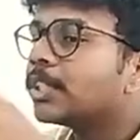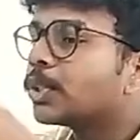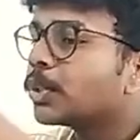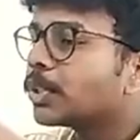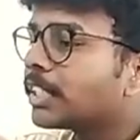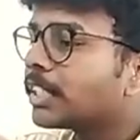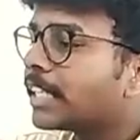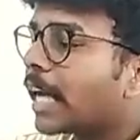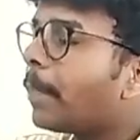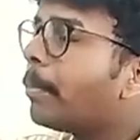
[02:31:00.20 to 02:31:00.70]

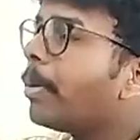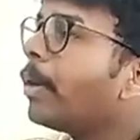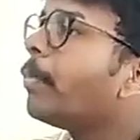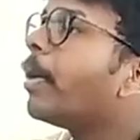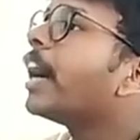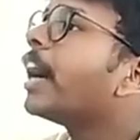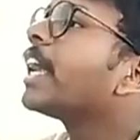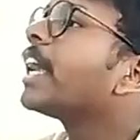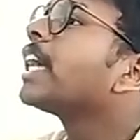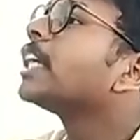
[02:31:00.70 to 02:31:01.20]
stubble
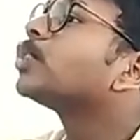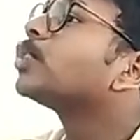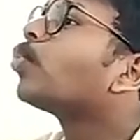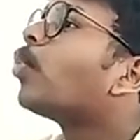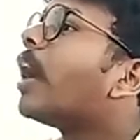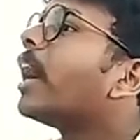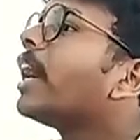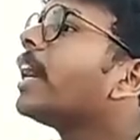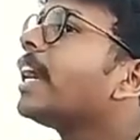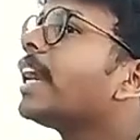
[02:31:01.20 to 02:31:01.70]
burning is
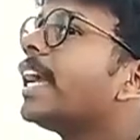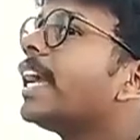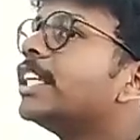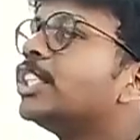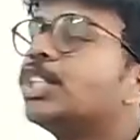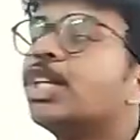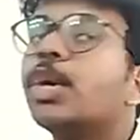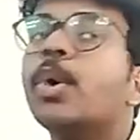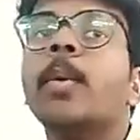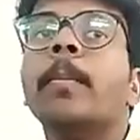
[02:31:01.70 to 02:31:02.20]
one
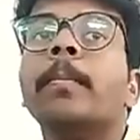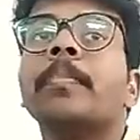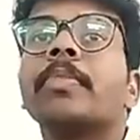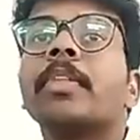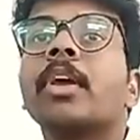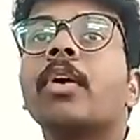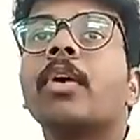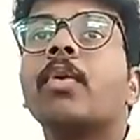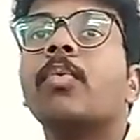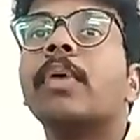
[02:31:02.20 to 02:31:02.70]
issue
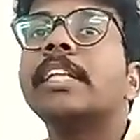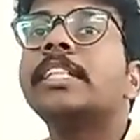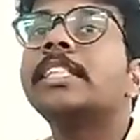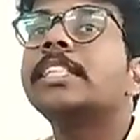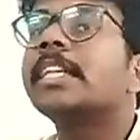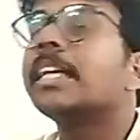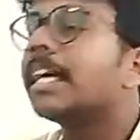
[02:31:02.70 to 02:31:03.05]
which